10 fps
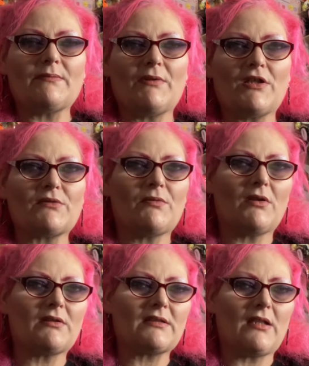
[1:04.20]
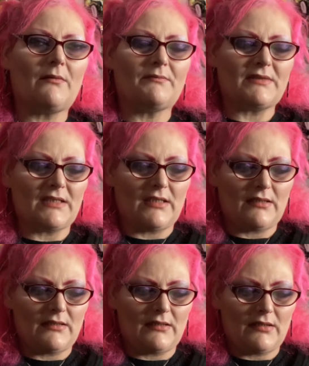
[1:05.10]
Birchbox comes
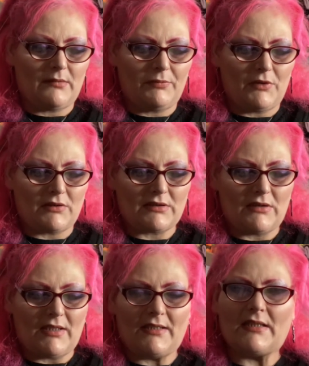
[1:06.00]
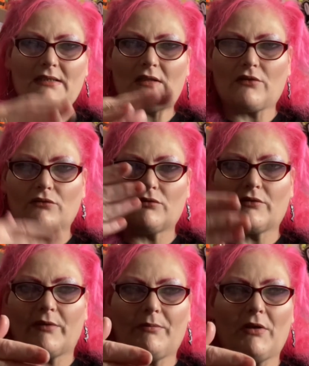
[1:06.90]
in a box like this, like an
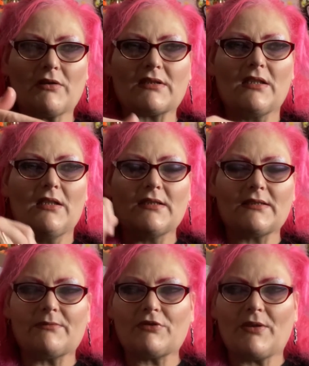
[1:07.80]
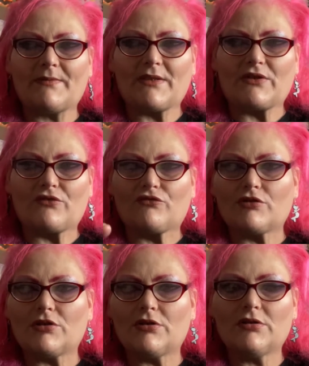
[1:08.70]
ordinary box. Sometimes it's a
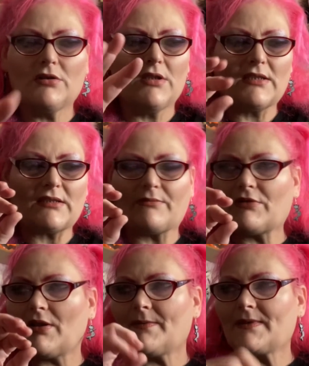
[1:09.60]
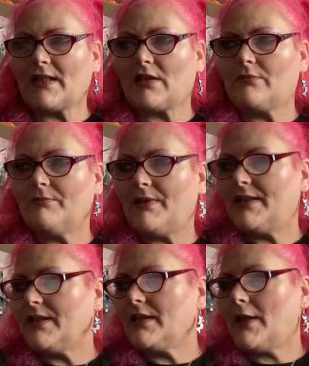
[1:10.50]
drawer. Sometimes it can
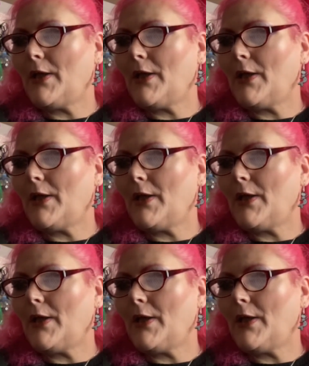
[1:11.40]
be